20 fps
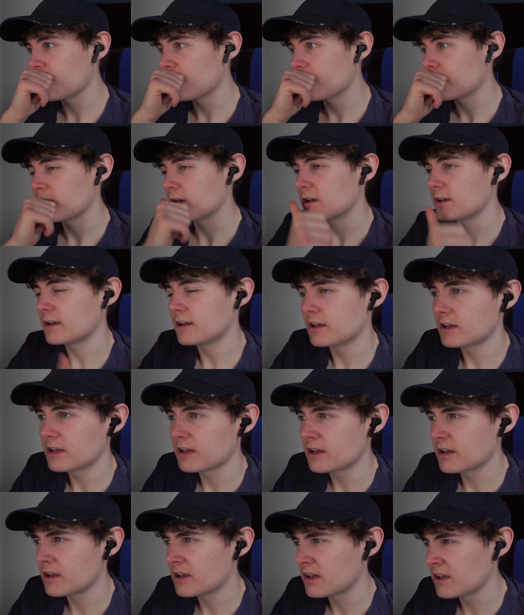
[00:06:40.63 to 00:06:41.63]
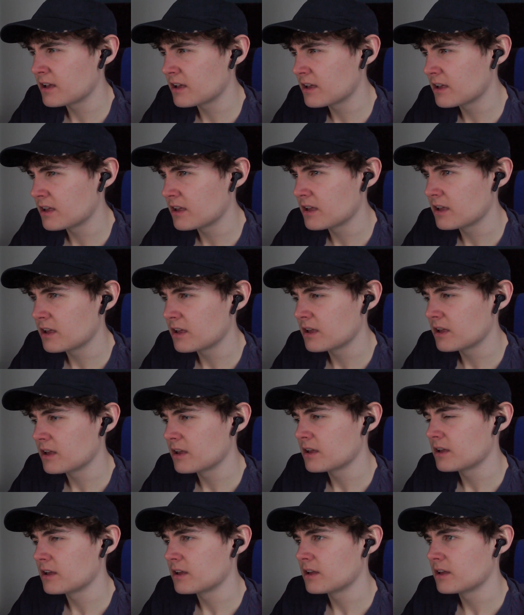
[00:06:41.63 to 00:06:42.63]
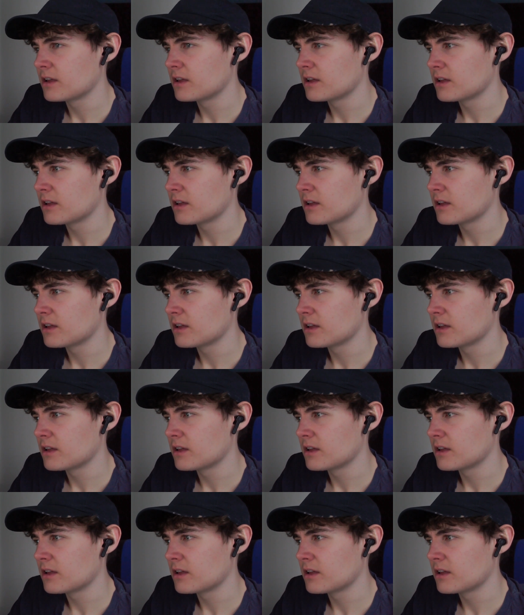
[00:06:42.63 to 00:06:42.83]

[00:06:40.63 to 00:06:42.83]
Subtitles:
(no one is talking)